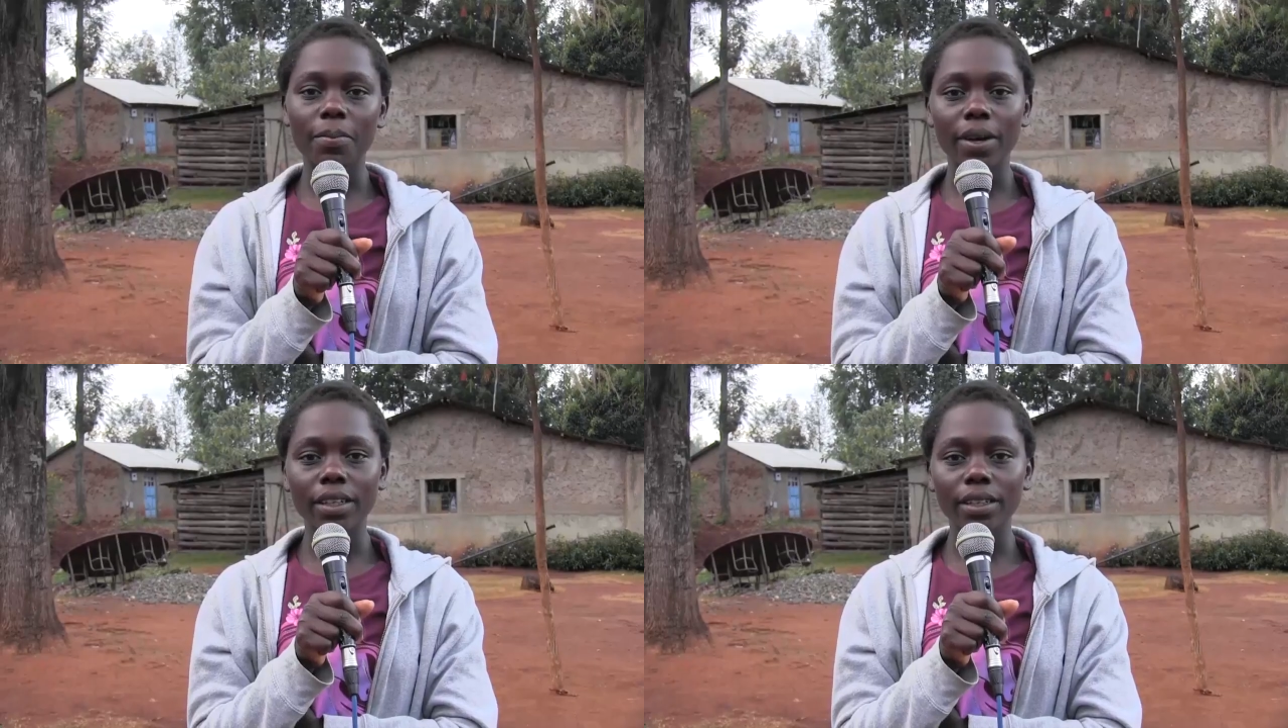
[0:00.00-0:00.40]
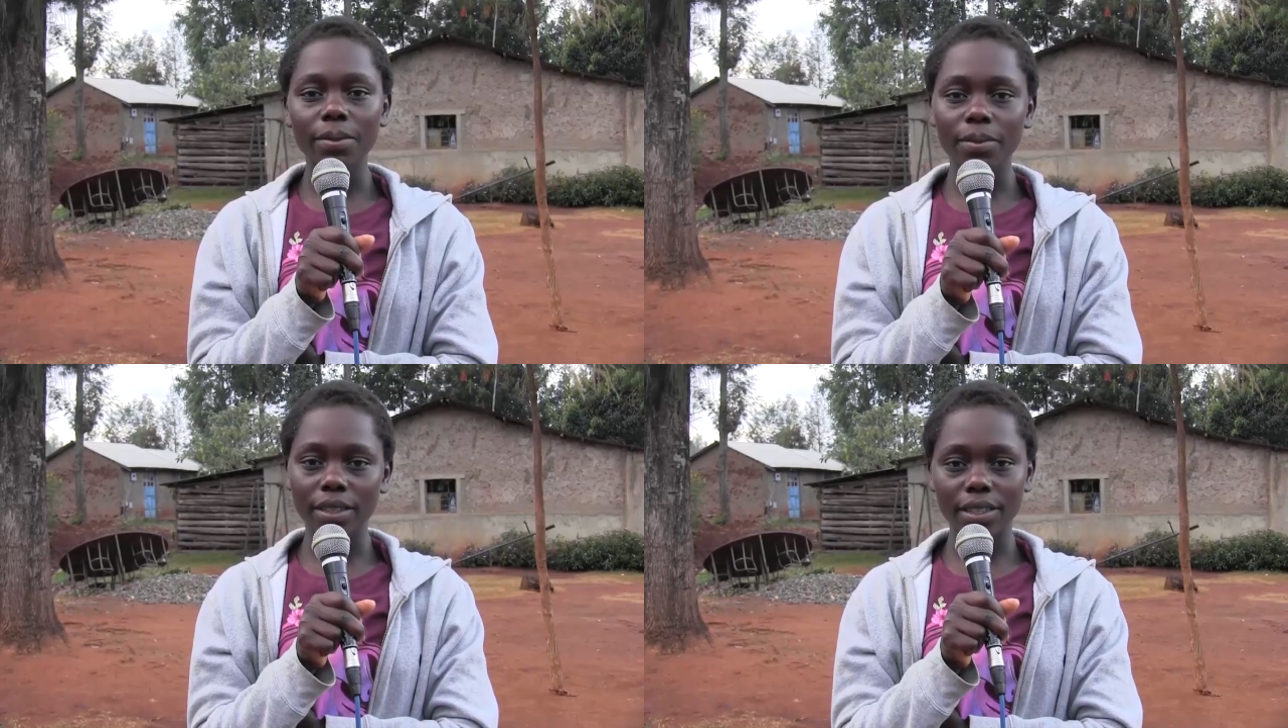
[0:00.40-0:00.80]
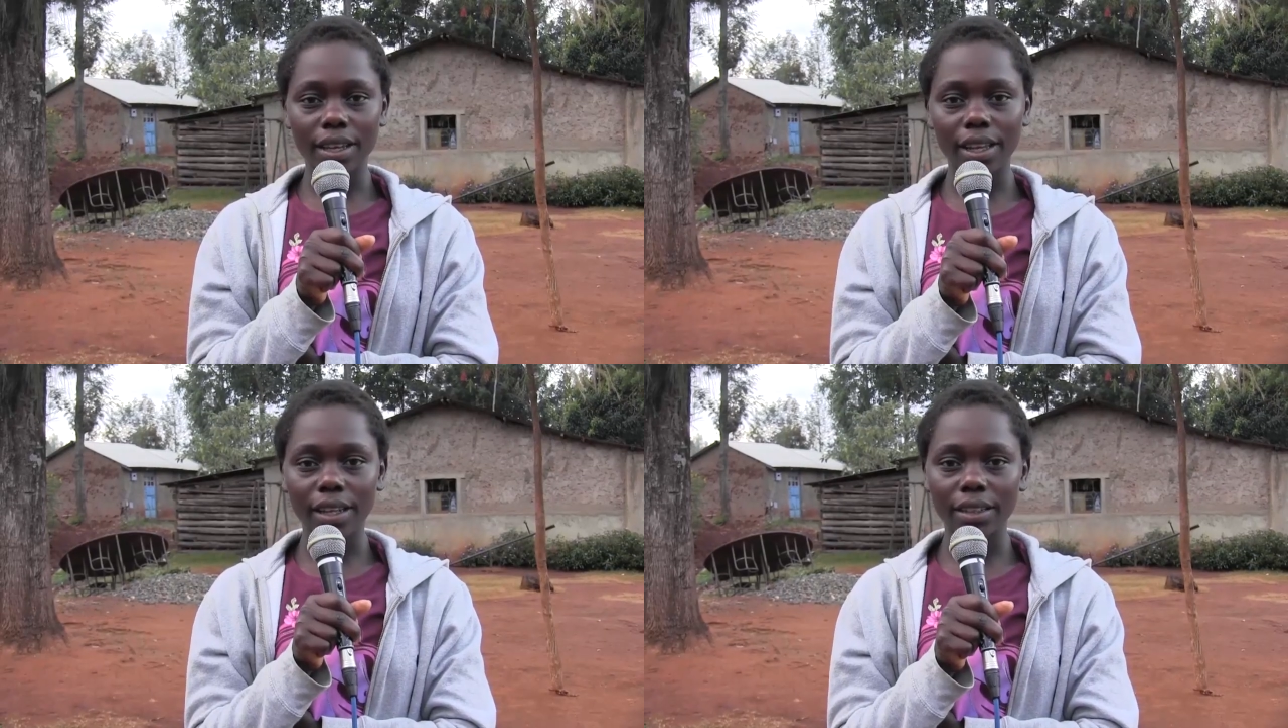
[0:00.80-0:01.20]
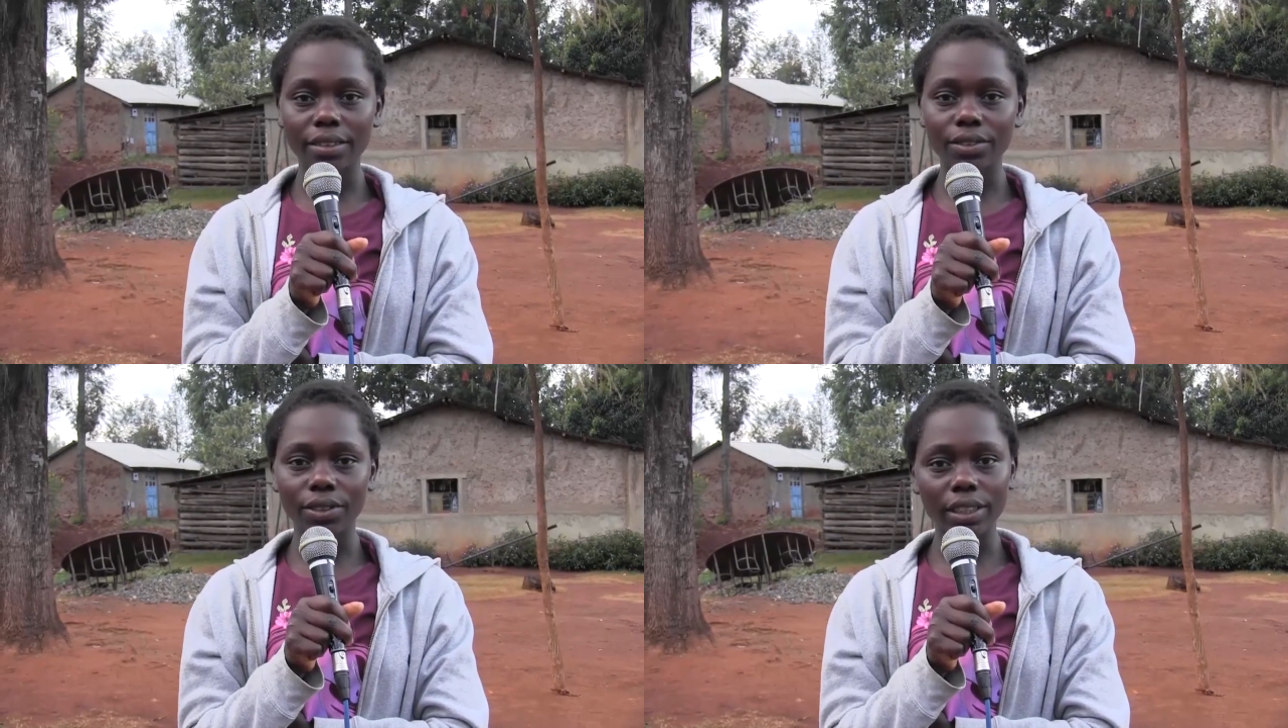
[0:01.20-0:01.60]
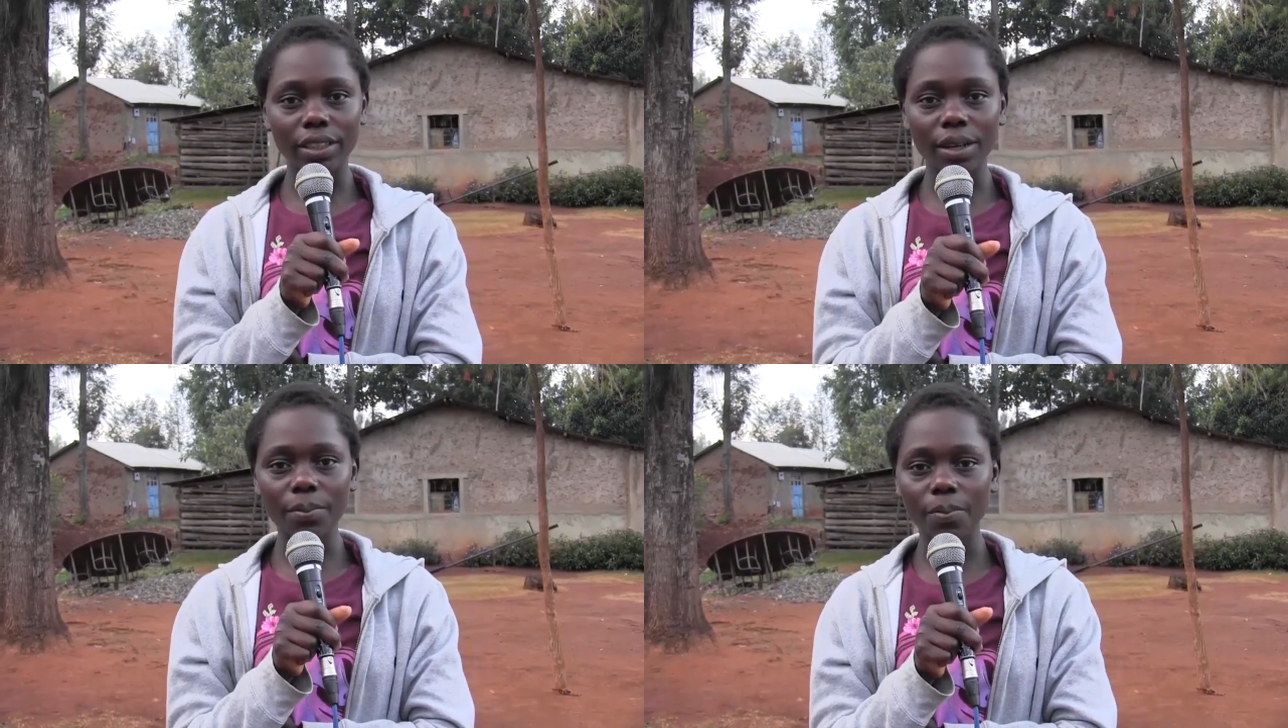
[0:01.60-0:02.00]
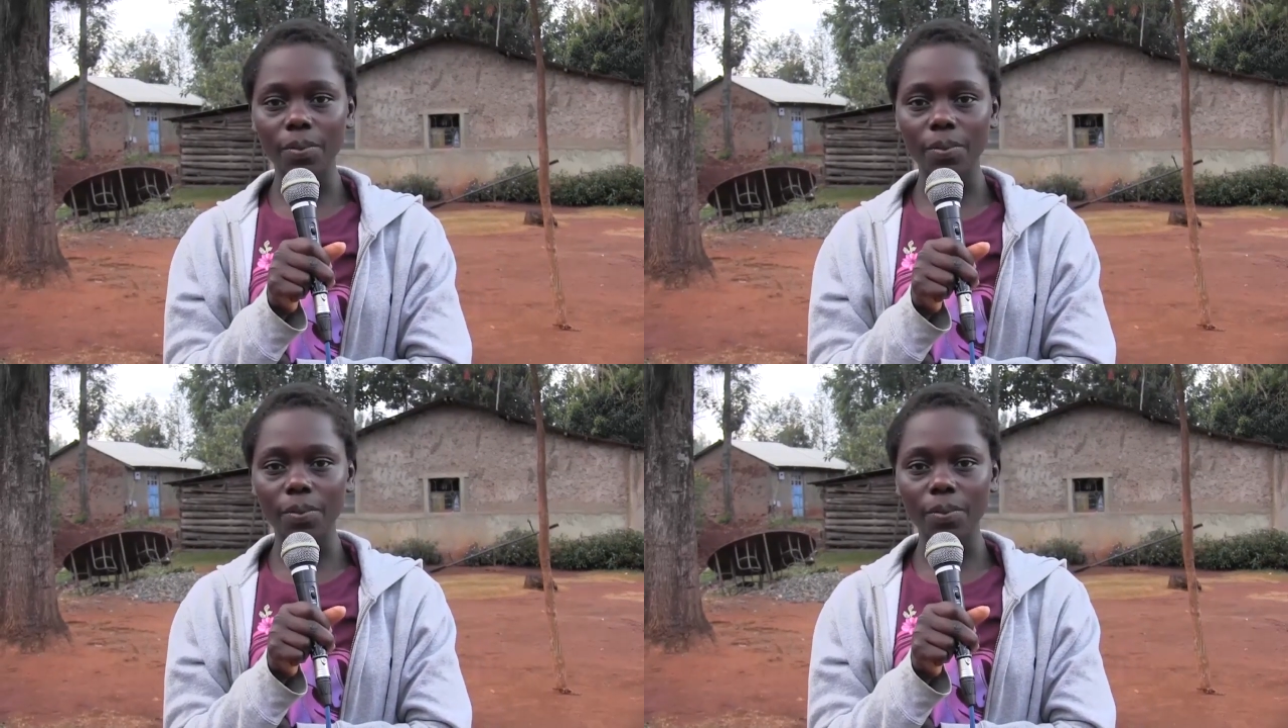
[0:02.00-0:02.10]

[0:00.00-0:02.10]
My name is Helen Ritter.